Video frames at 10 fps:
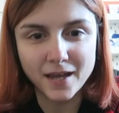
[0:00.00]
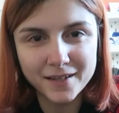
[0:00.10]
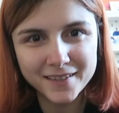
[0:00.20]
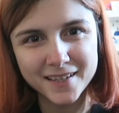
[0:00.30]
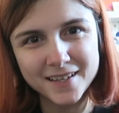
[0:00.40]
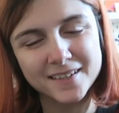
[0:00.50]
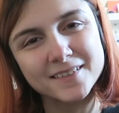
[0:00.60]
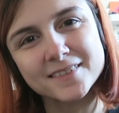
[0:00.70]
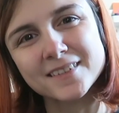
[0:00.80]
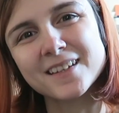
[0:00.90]
Hi
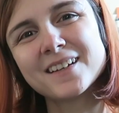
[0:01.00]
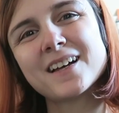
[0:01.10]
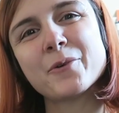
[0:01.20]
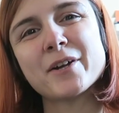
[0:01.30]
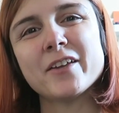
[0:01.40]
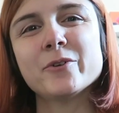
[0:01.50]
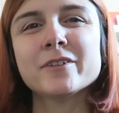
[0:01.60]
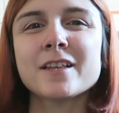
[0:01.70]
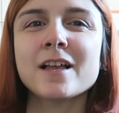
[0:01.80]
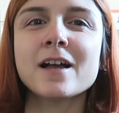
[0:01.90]
guys, how are you?
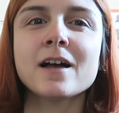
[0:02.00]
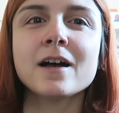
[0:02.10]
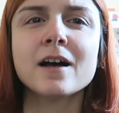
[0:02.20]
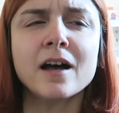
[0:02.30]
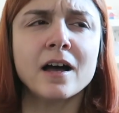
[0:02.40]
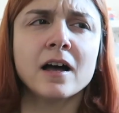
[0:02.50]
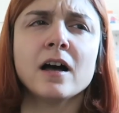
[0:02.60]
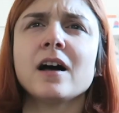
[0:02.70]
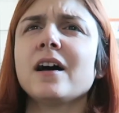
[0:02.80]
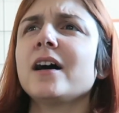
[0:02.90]

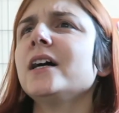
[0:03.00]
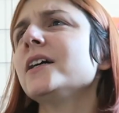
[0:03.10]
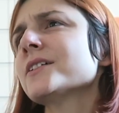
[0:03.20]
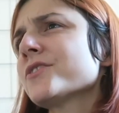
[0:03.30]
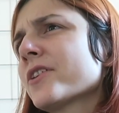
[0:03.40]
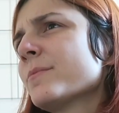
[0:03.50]
Do you